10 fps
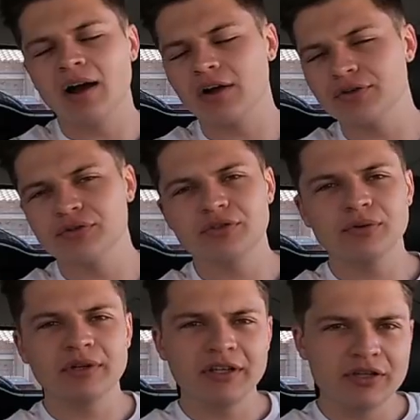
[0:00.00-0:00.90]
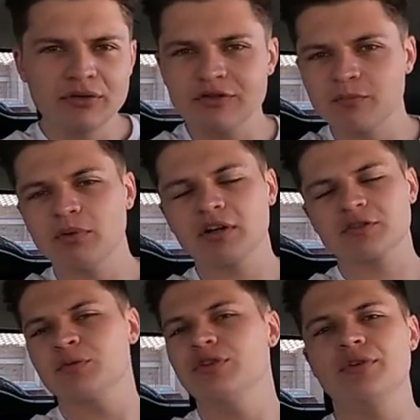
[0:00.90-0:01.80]
are you doing used
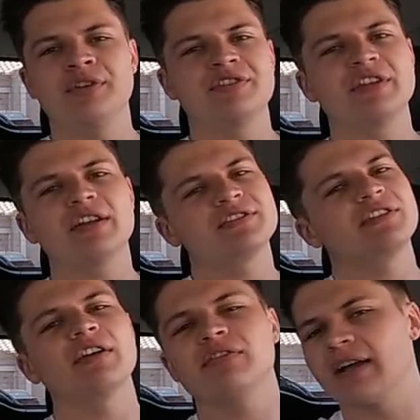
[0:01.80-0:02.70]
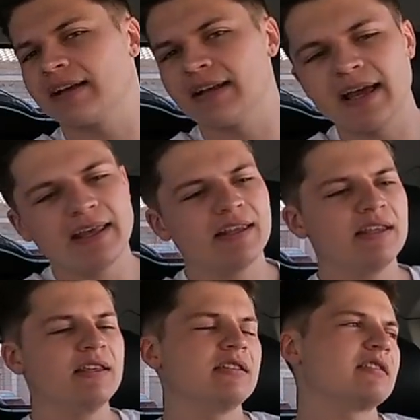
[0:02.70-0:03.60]
books when you can sell stuff like Nike,